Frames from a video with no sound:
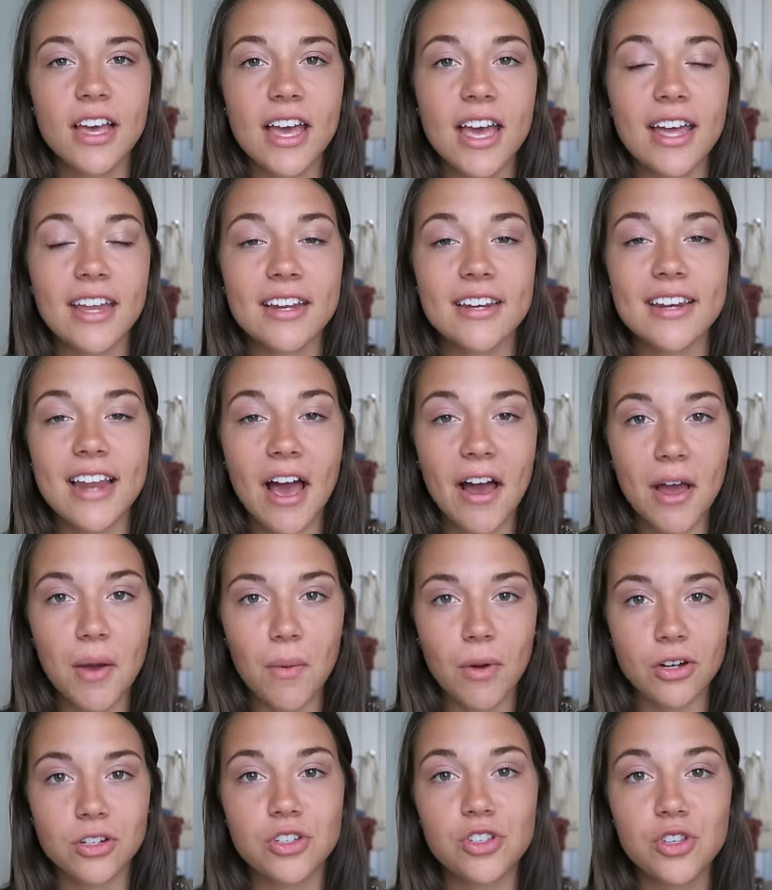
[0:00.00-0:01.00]
And now I
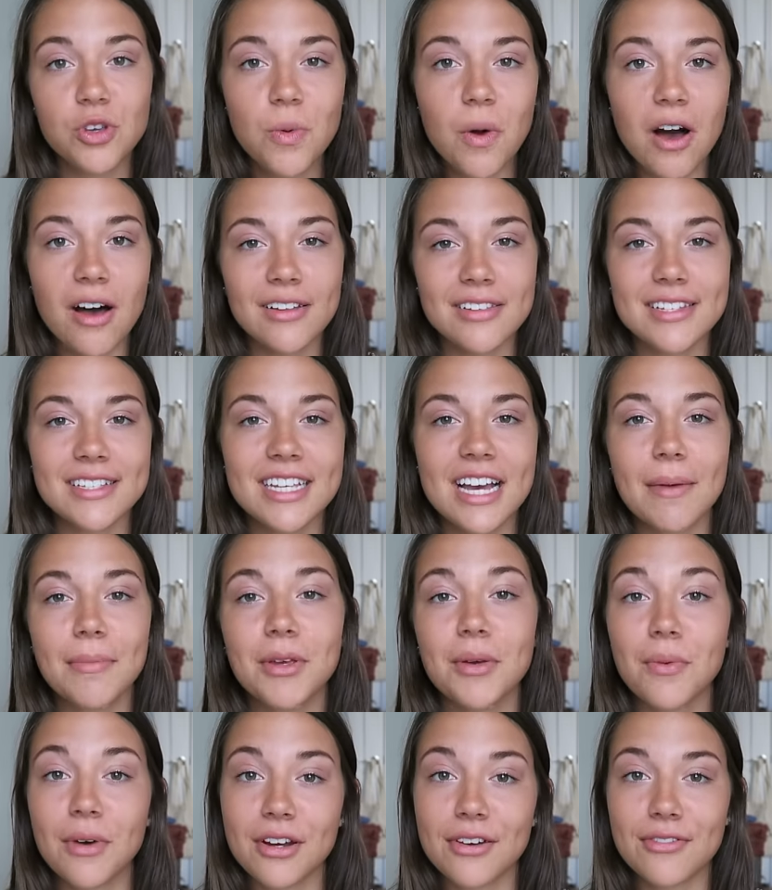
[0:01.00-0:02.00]
want you all to tell
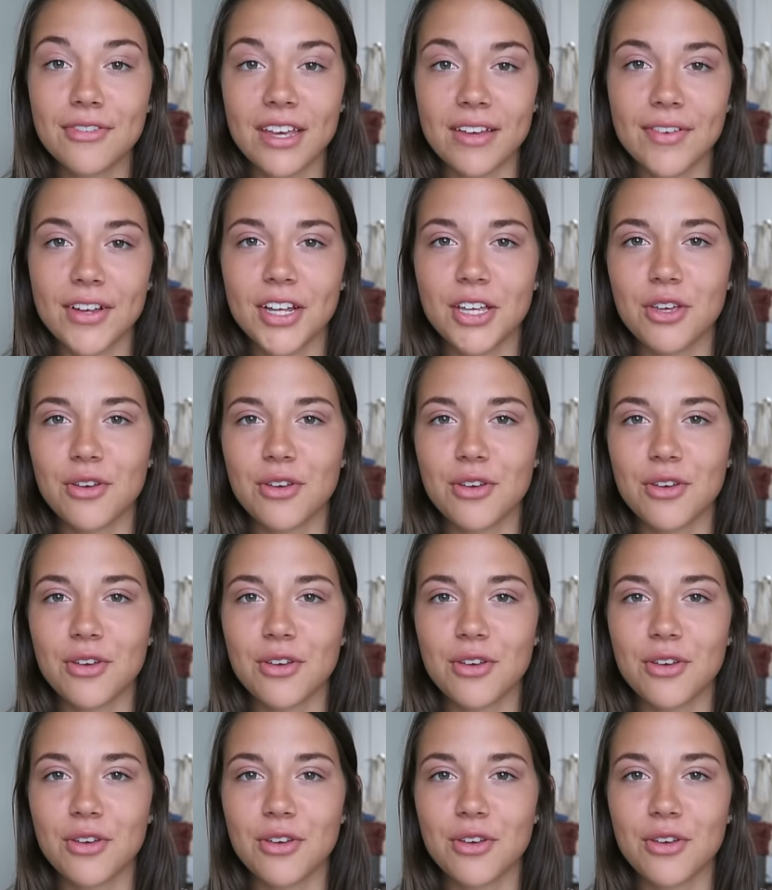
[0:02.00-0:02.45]
me one favorite